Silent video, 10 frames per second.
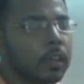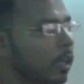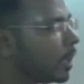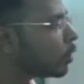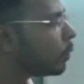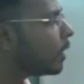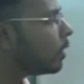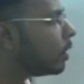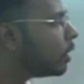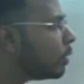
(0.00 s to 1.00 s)
it
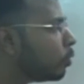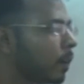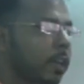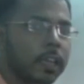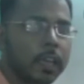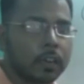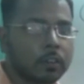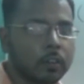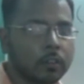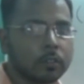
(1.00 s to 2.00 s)
will remove any
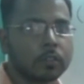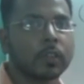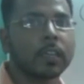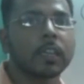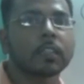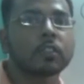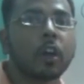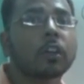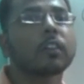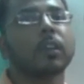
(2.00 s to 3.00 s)
electron? So it does
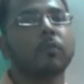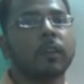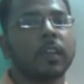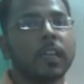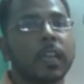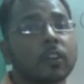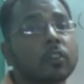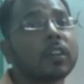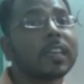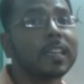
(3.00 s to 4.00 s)
not remove any
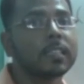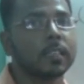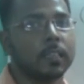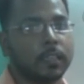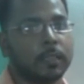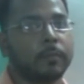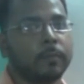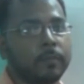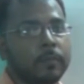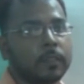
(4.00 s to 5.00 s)
electron easily.
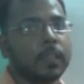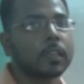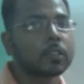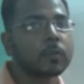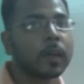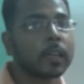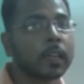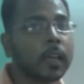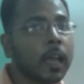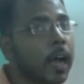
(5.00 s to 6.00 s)
That is why
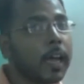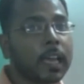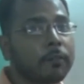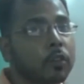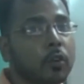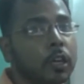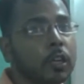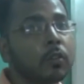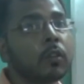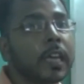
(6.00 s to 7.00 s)
I have told
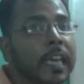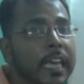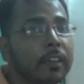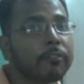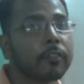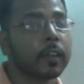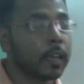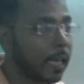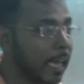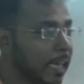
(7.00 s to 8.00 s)
you, if
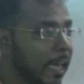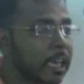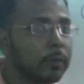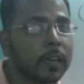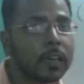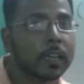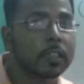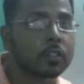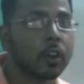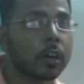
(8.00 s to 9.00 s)
any element
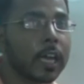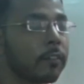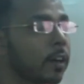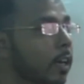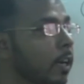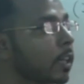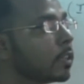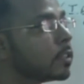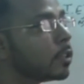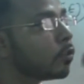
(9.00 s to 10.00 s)
does not have a
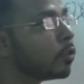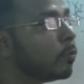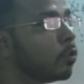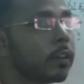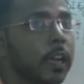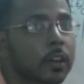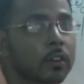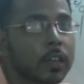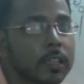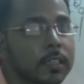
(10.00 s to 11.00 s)
tendency to remove
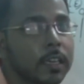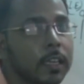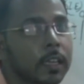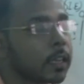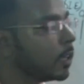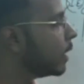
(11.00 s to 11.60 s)
electron easily,